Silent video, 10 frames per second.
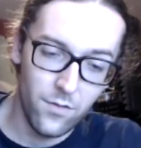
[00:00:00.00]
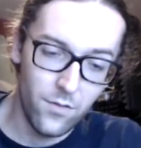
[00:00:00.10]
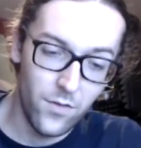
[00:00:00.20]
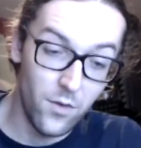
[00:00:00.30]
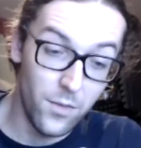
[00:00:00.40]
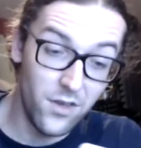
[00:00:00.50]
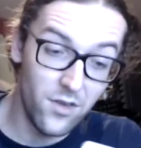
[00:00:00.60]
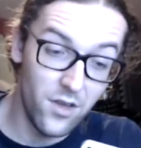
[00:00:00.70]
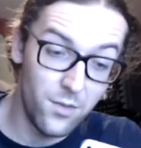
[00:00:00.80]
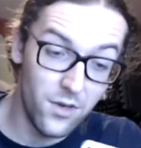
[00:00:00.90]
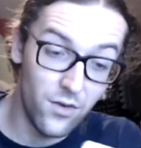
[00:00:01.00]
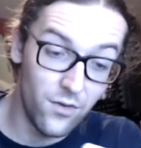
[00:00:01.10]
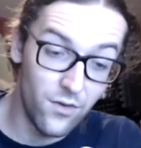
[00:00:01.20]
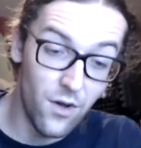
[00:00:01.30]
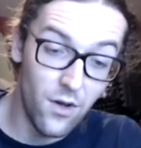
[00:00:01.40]
Dude, my sleep schedule
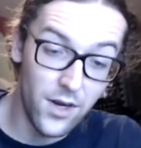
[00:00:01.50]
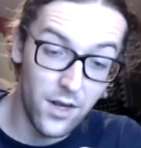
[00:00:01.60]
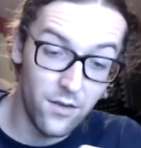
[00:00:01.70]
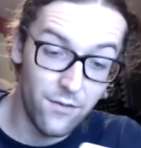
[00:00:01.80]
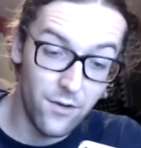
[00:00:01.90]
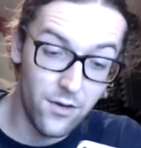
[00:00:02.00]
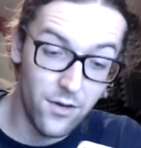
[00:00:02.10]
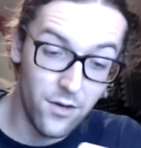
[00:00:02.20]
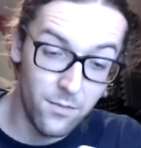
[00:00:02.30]
is all kinds of fucked up.